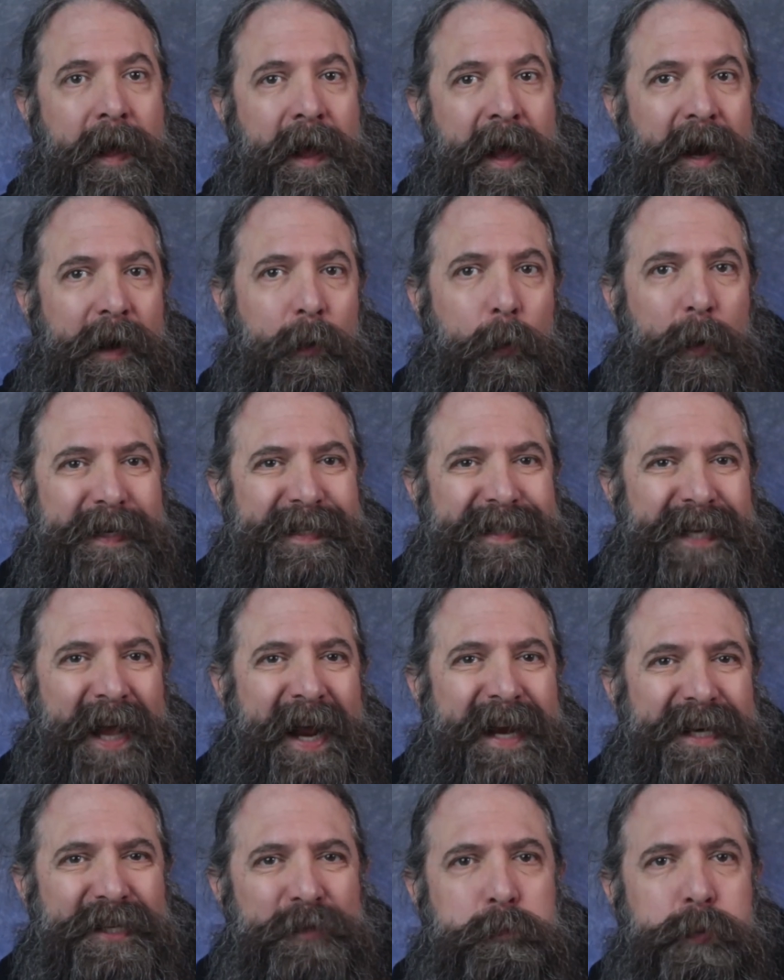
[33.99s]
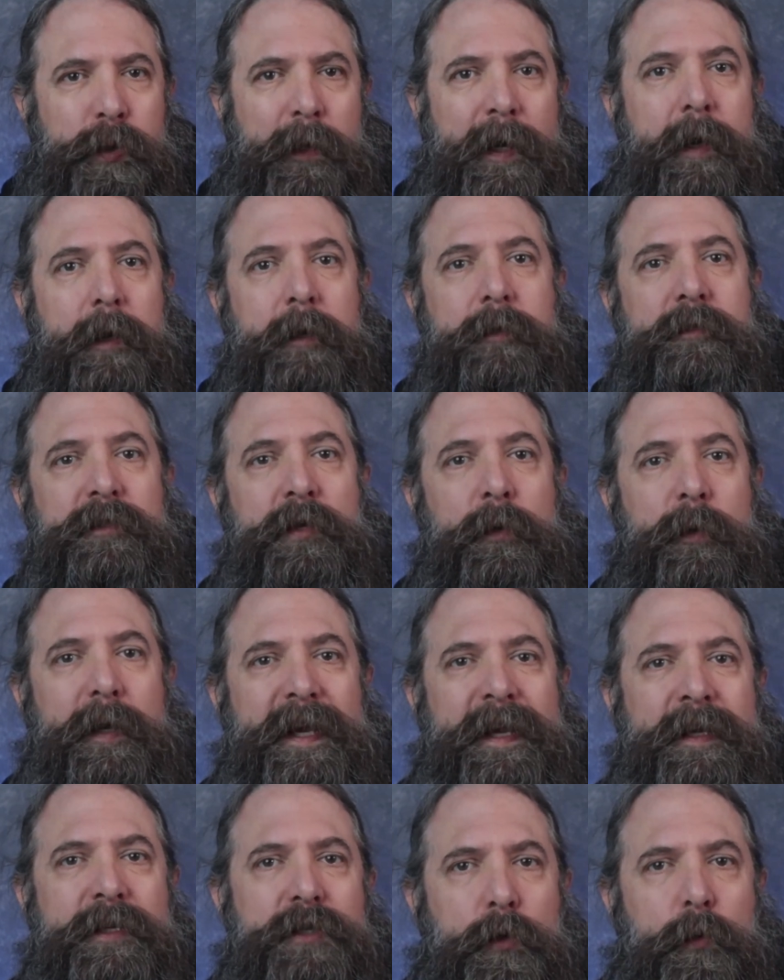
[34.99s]
how to entice players to
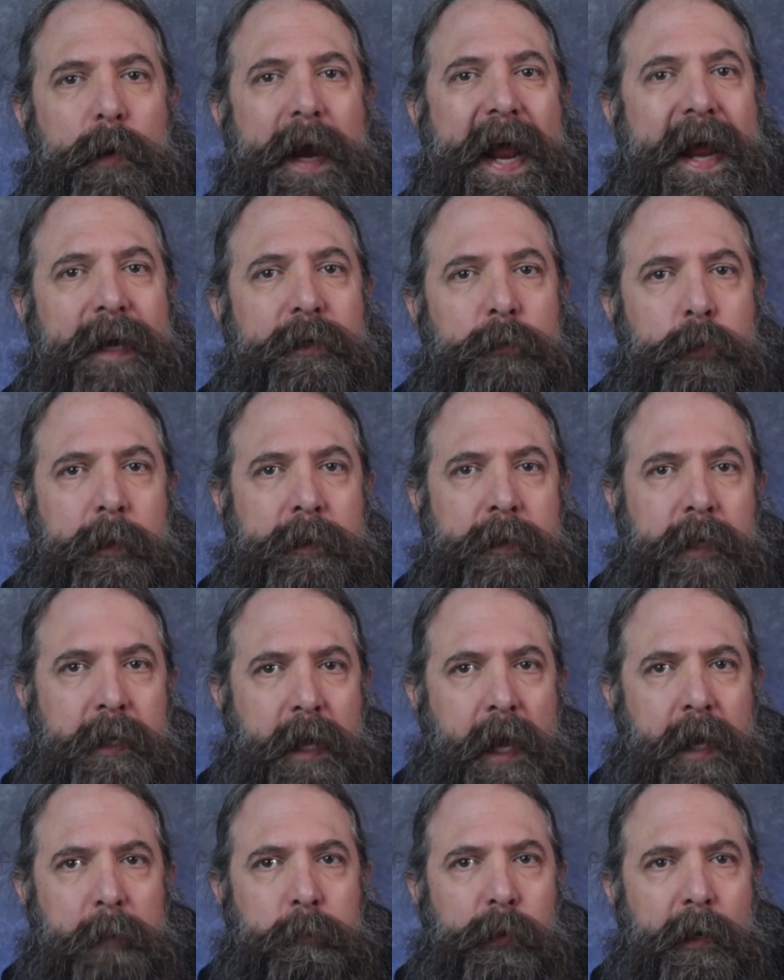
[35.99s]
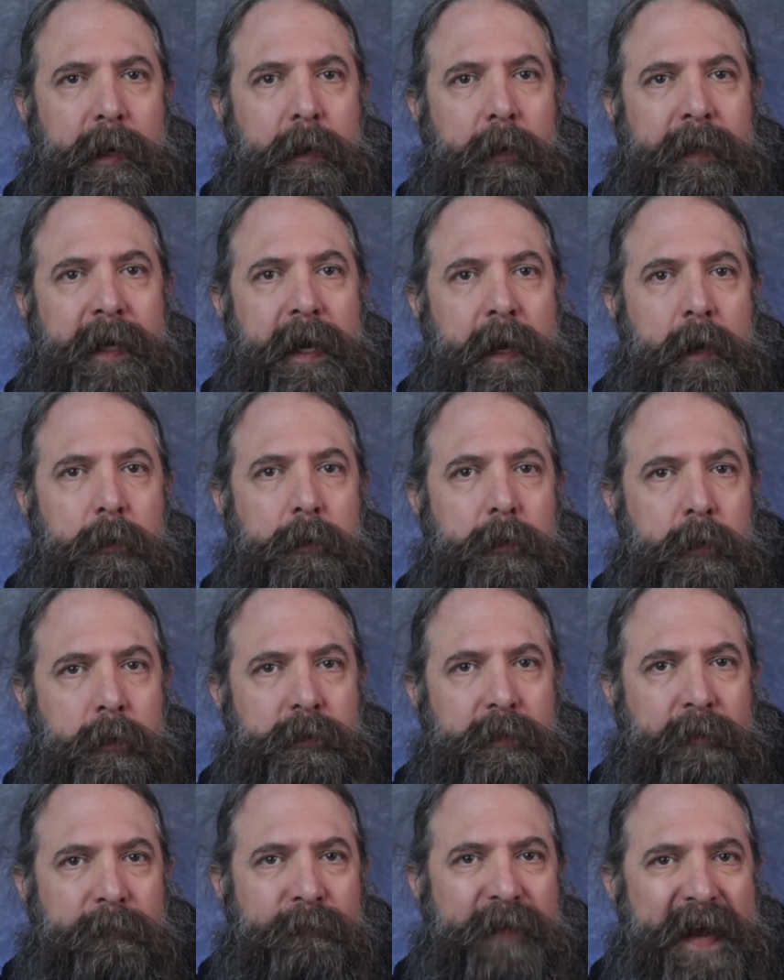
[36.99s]
interact with the non-player
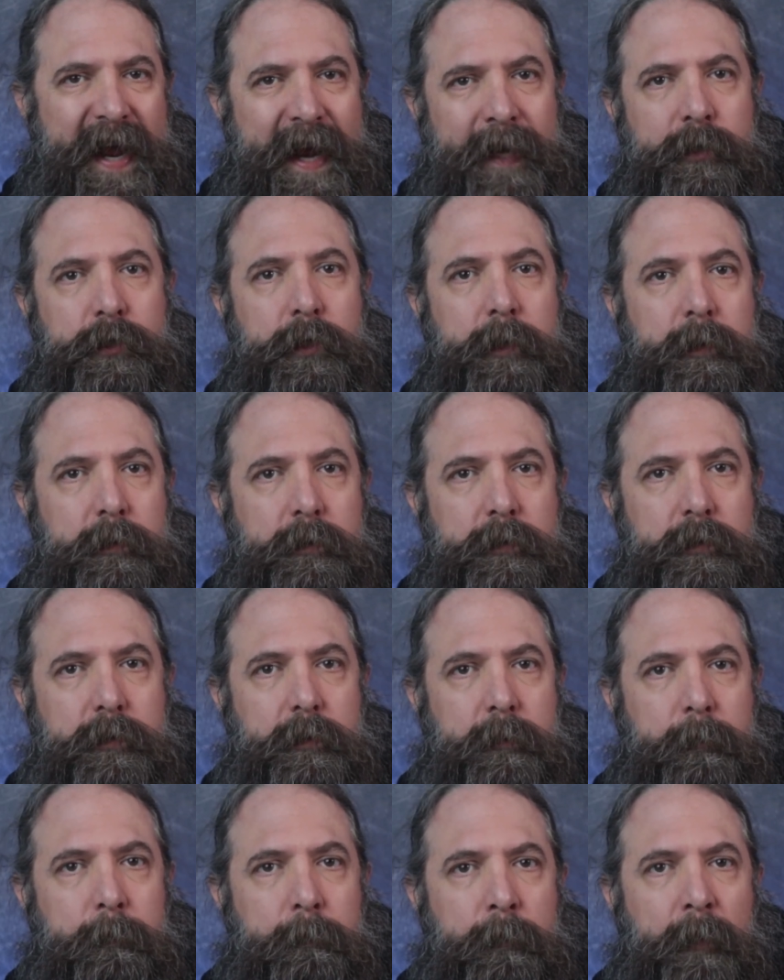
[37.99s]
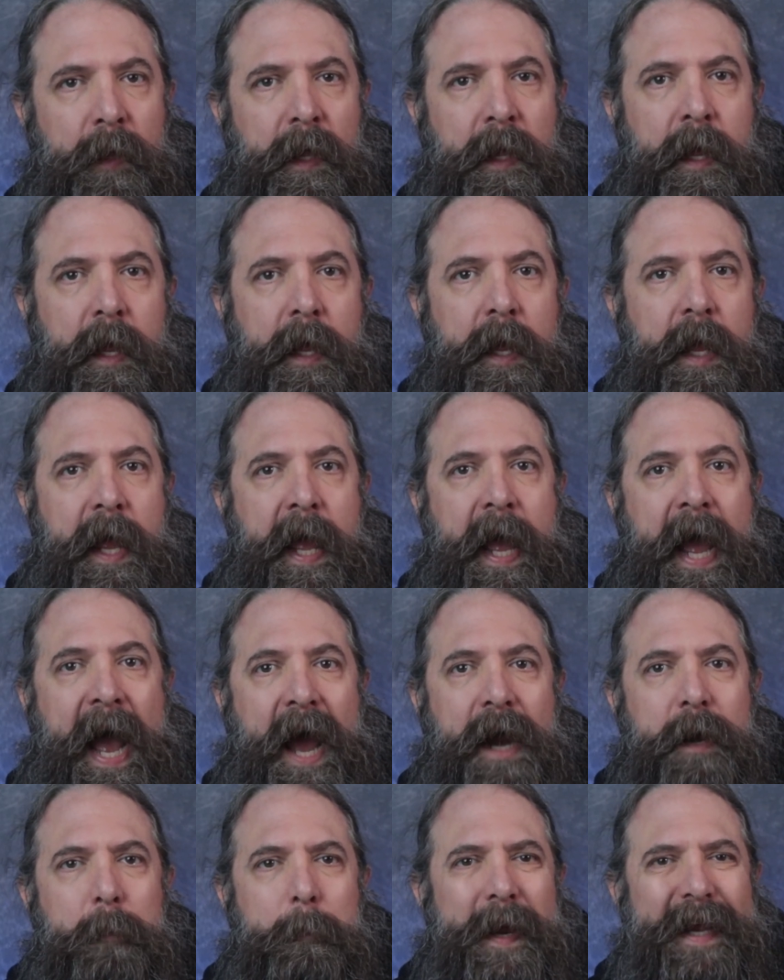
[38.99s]
characters and factions,
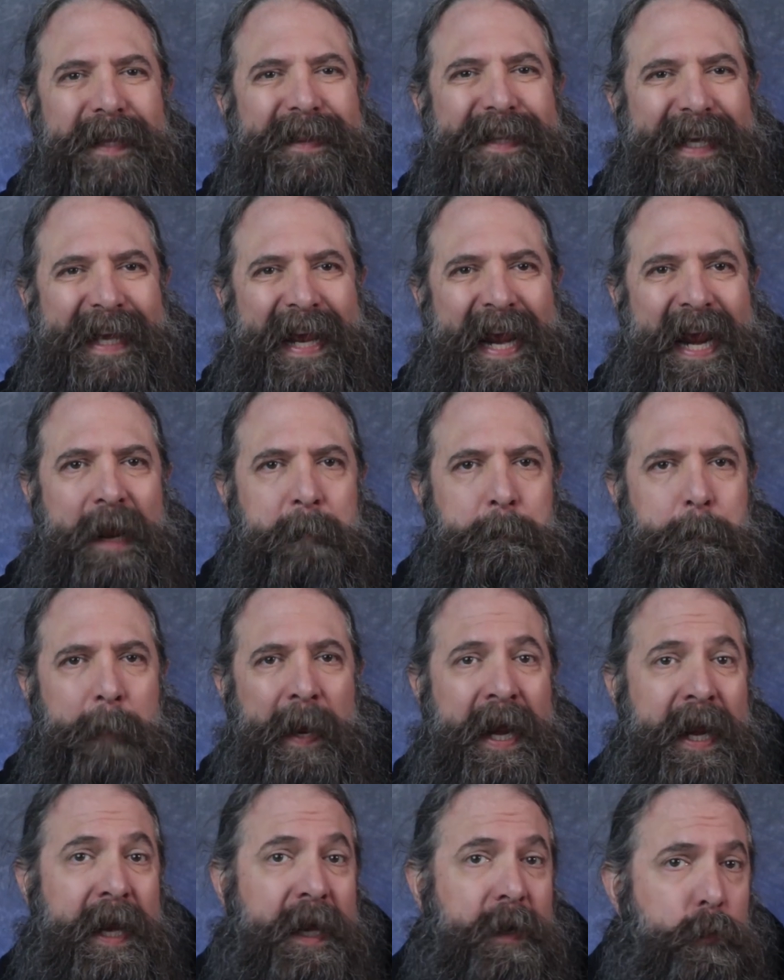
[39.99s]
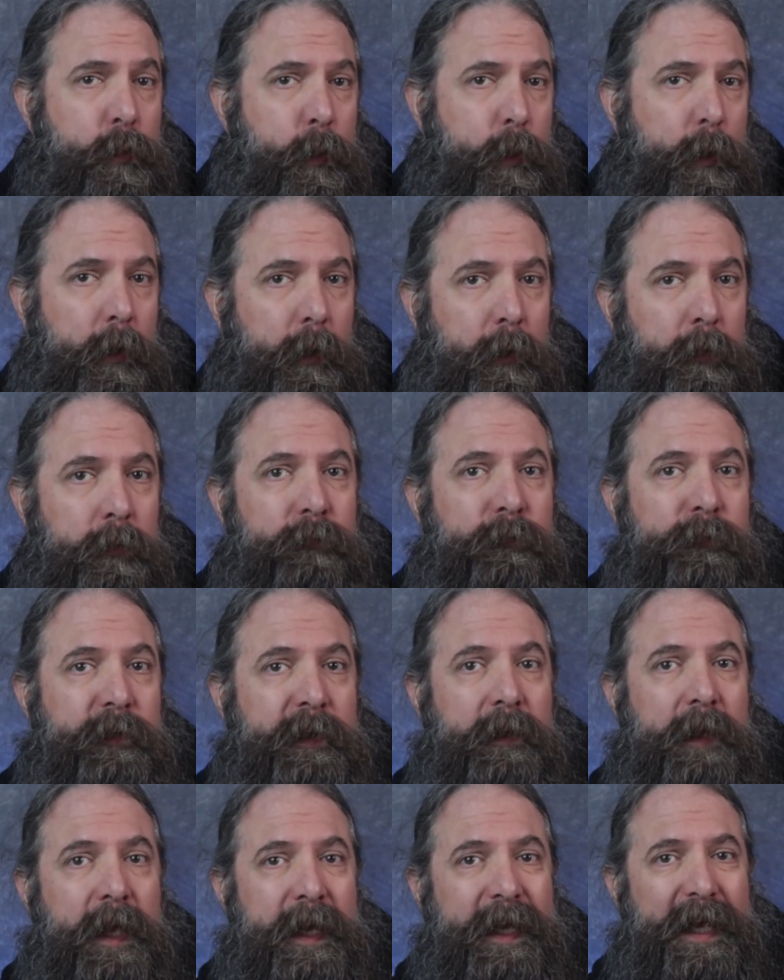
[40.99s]
how to make the campaign world
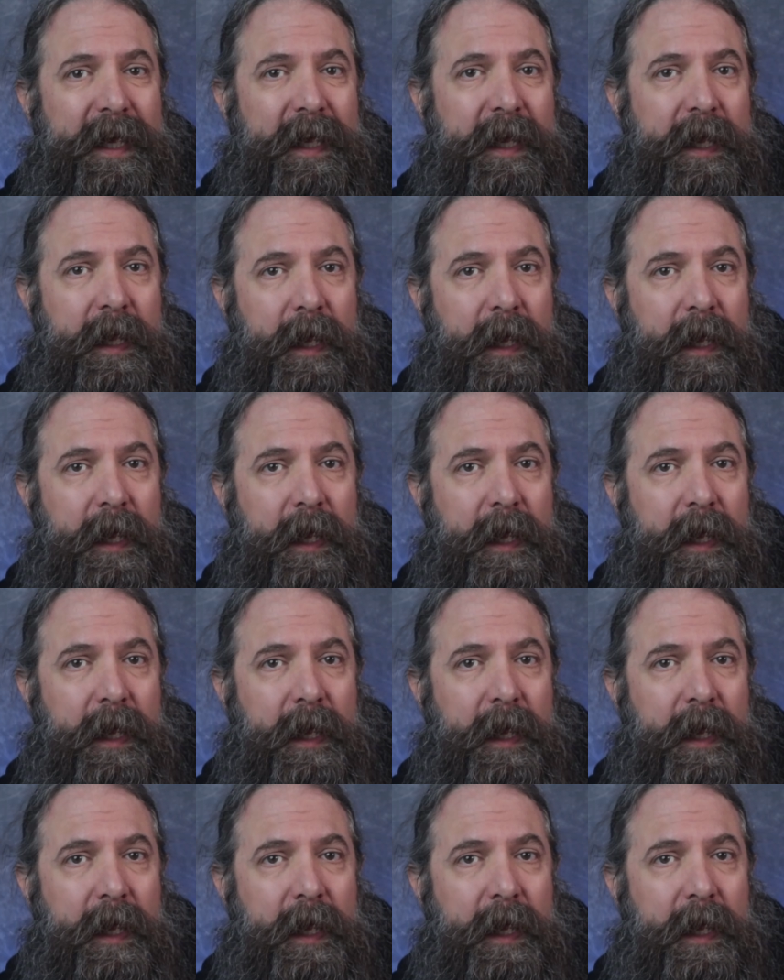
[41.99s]
feel like